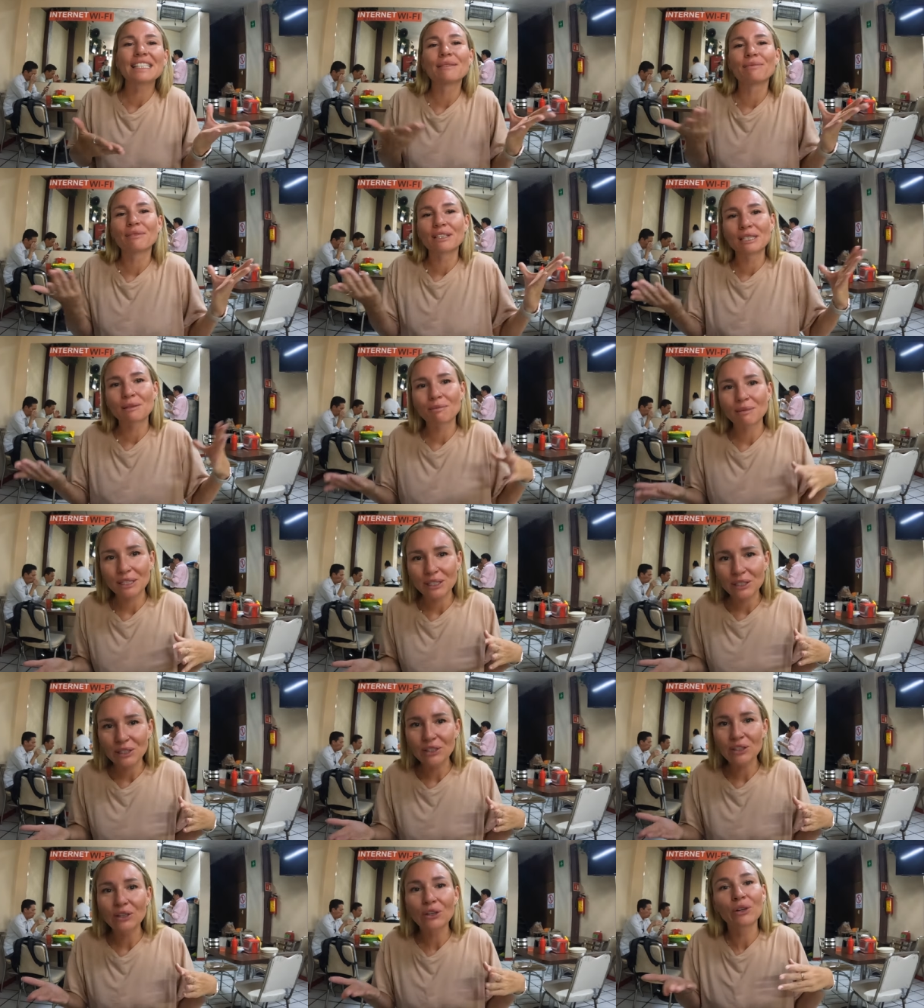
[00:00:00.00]
it must be
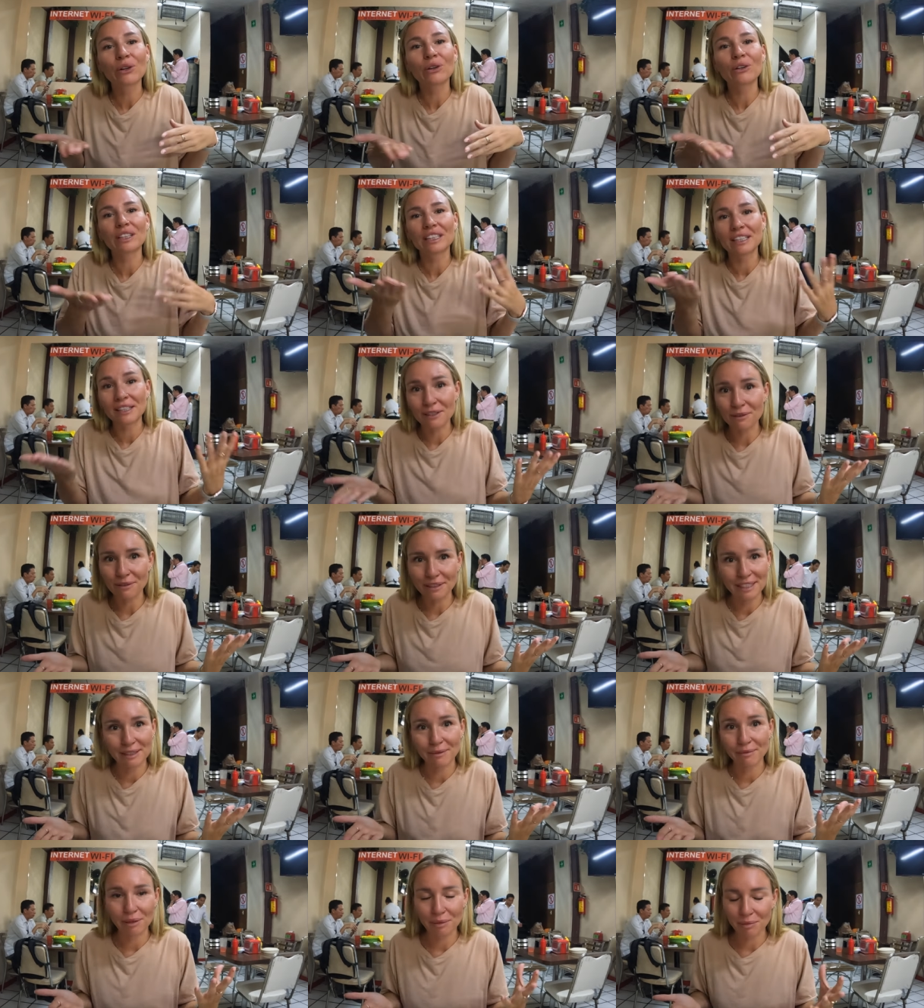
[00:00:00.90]
good or at least
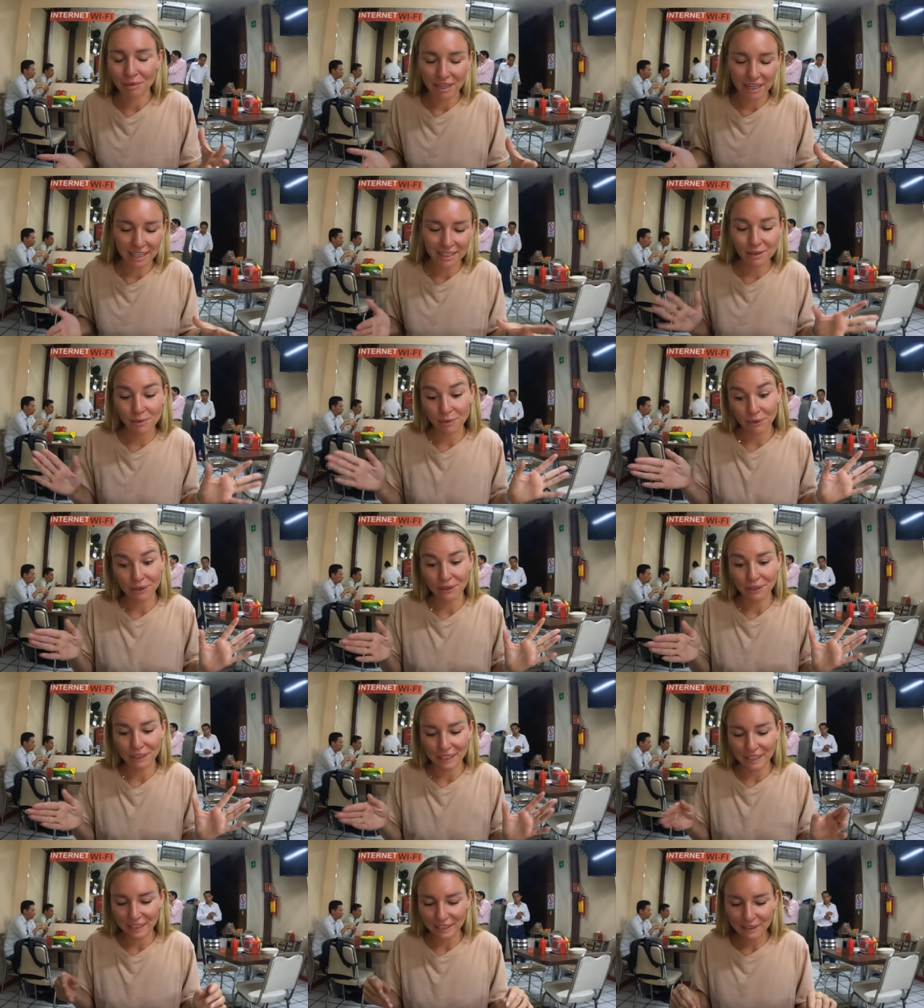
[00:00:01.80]
reasonably priced, one or
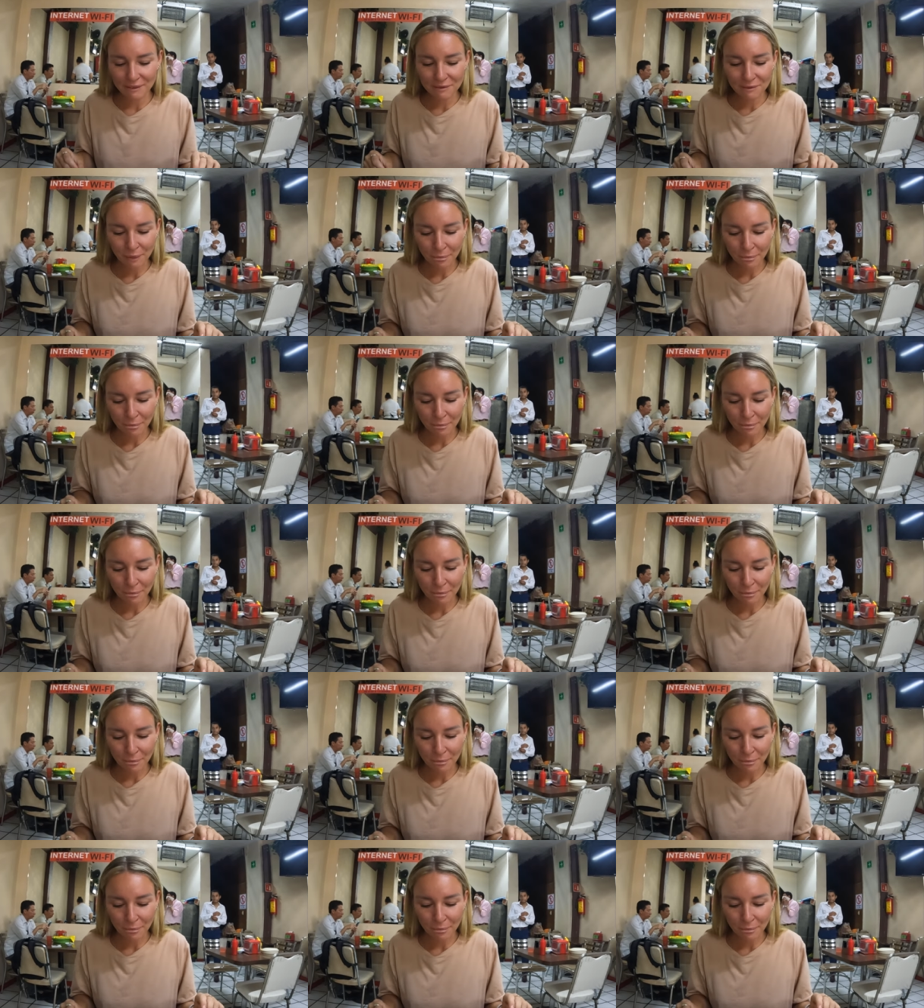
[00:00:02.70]
the other.